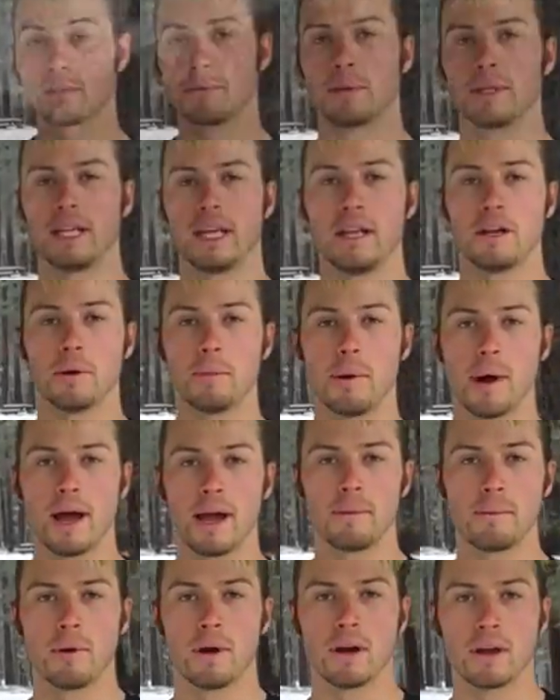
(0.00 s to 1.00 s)
about the inner
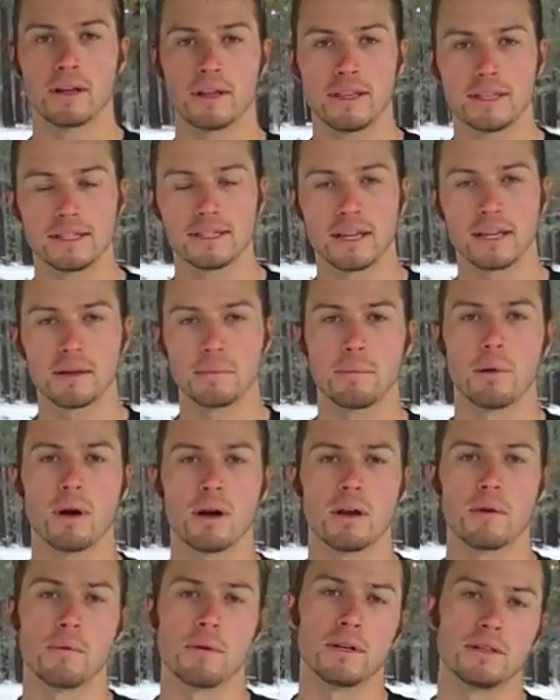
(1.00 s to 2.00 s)
pine bark. The second part
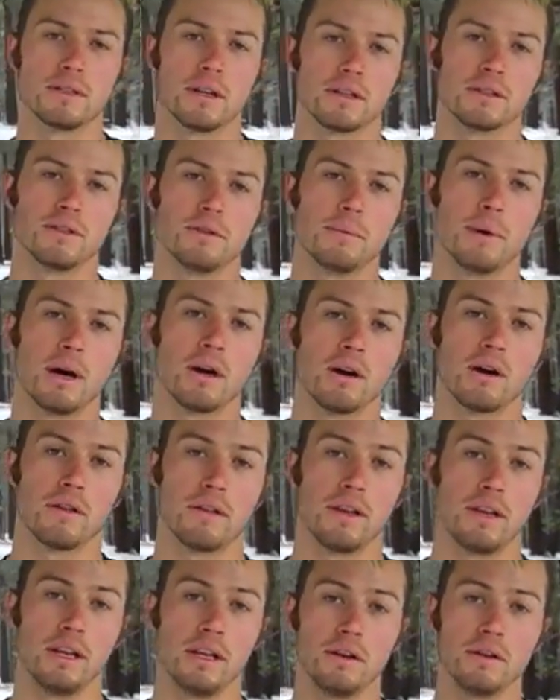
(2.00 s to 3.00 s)
I want to talk to you about are
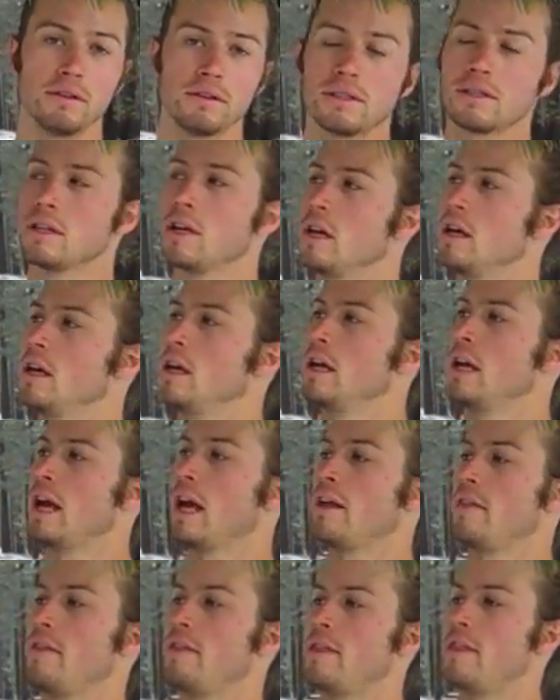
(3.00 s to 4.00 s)
the needles,
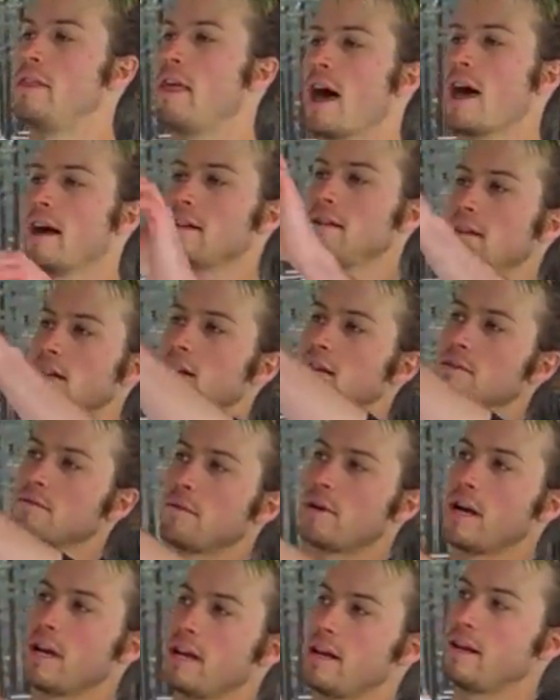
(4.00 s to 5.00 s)
and that is
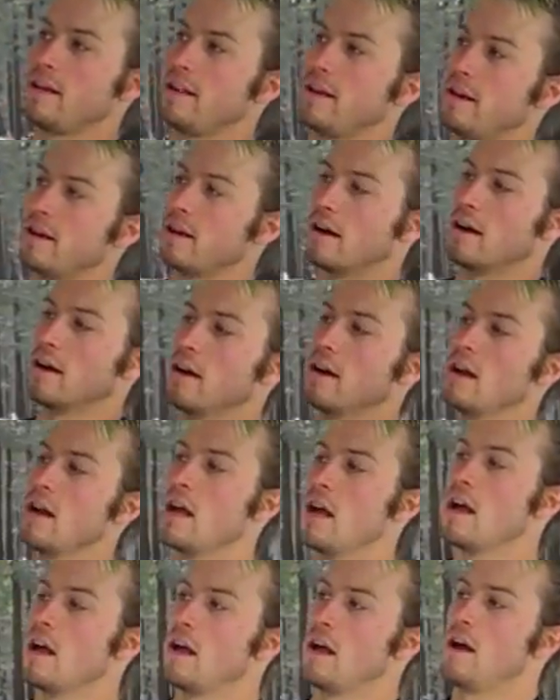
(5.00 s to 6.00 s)
right here.
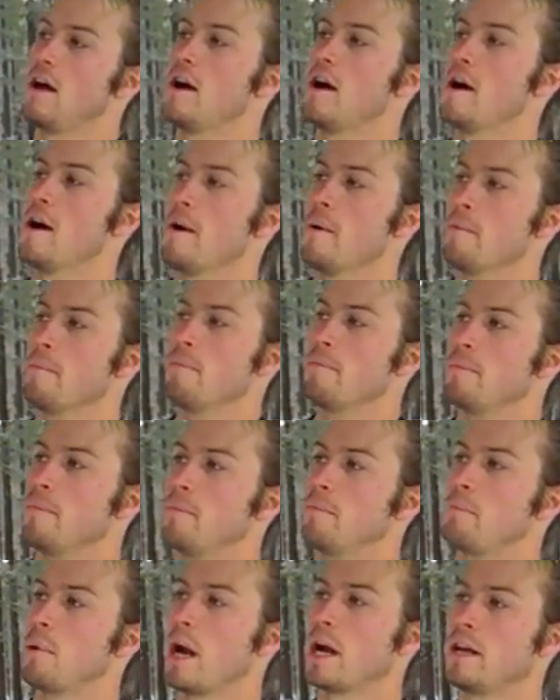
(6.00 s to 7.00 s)
Pine
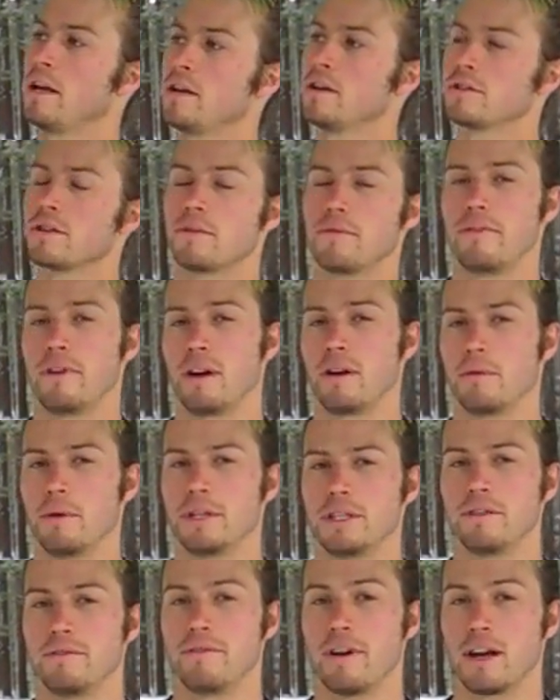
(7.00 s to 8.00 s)
needles are very
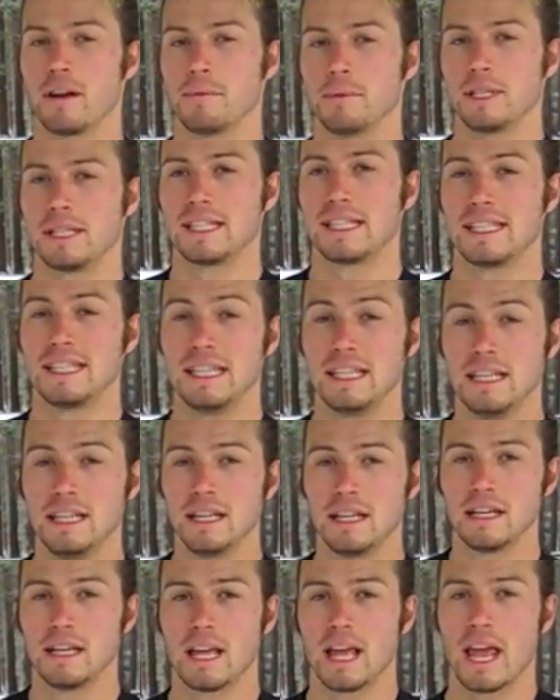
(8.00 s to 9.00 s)
rich in vitamin C,
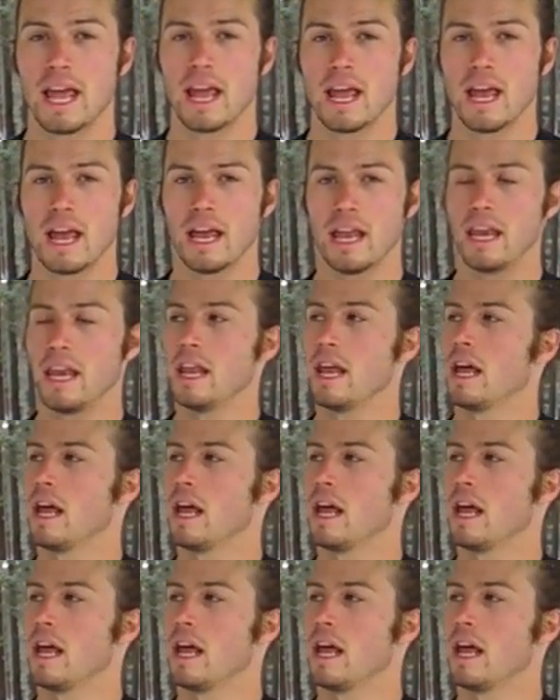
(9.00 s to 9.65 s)
and